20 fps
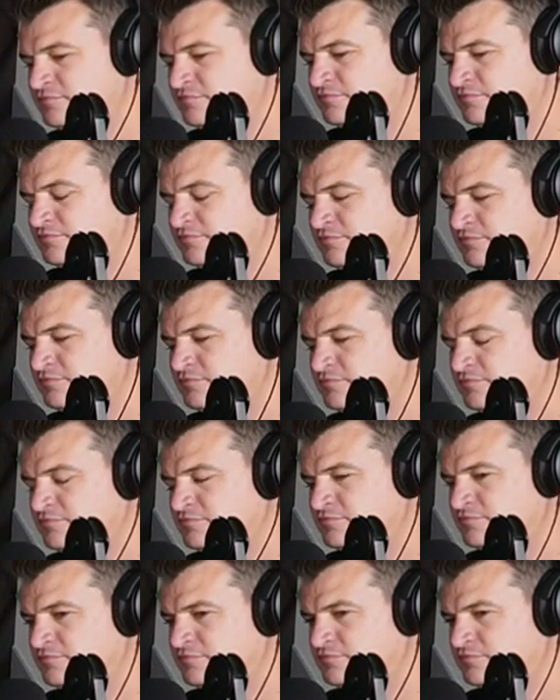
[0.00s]

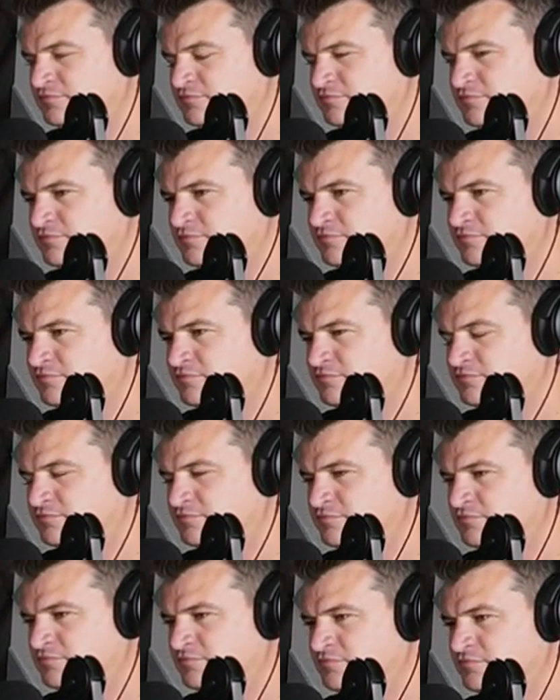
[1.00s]

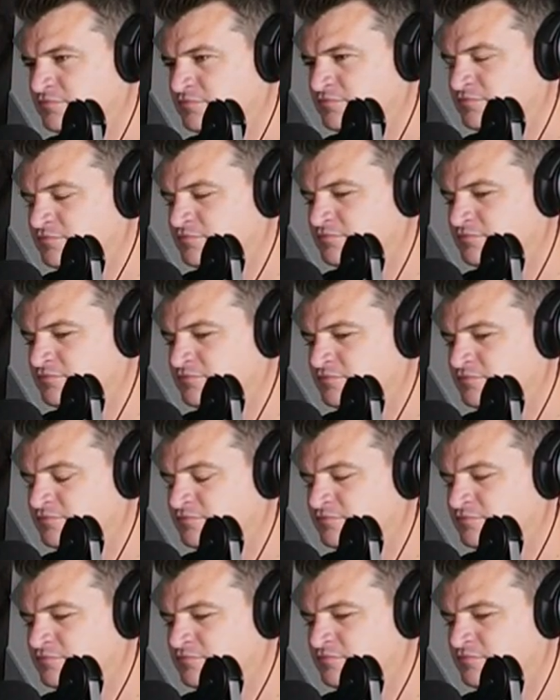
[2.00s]

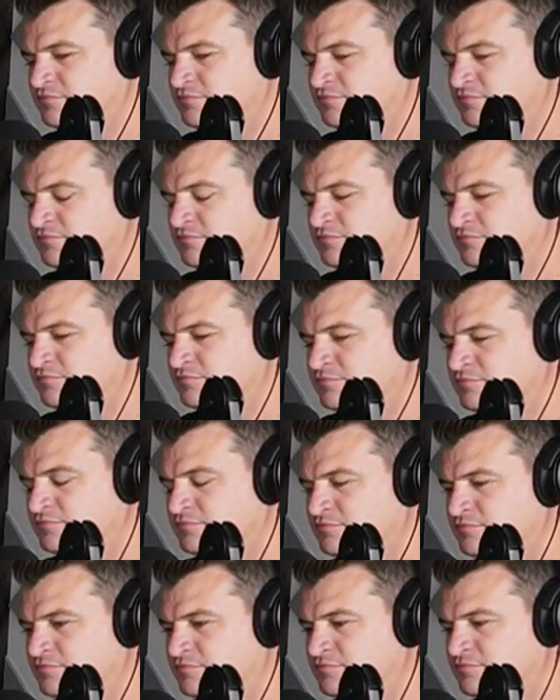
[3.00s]

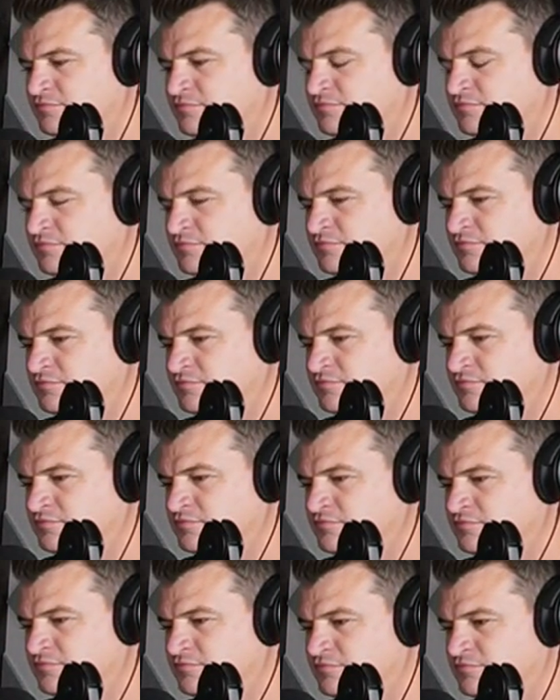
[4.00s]

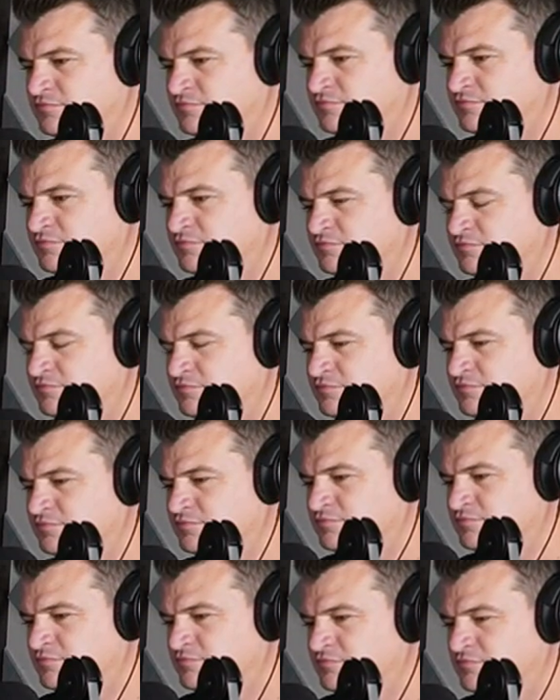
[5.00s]

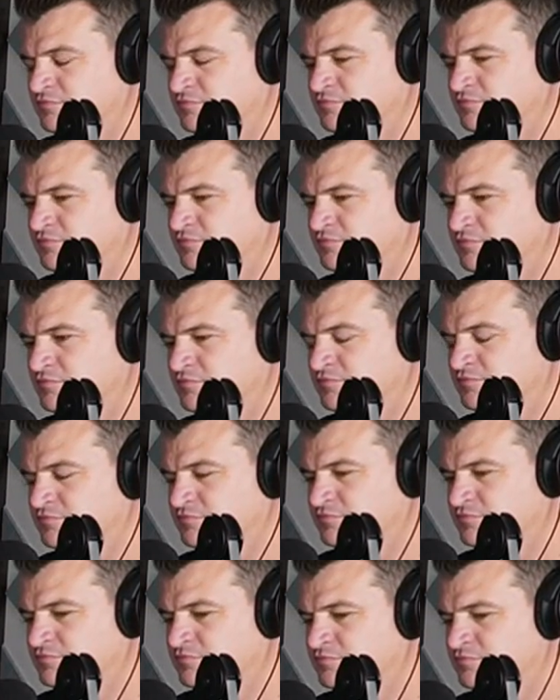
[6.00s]

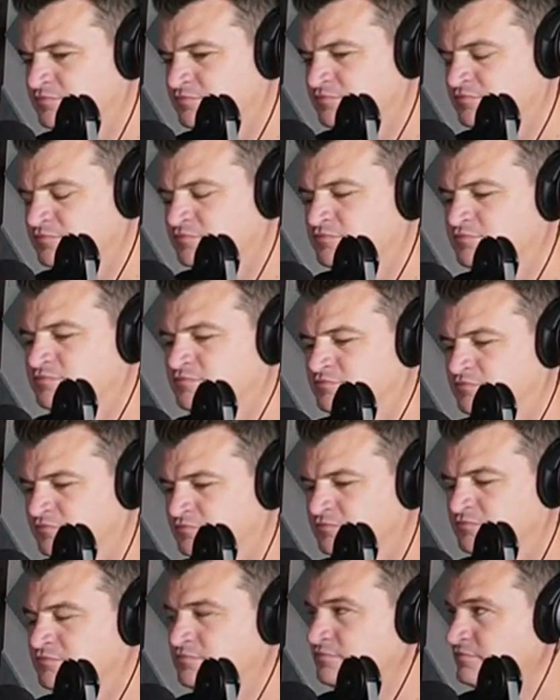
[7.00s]
[no speech]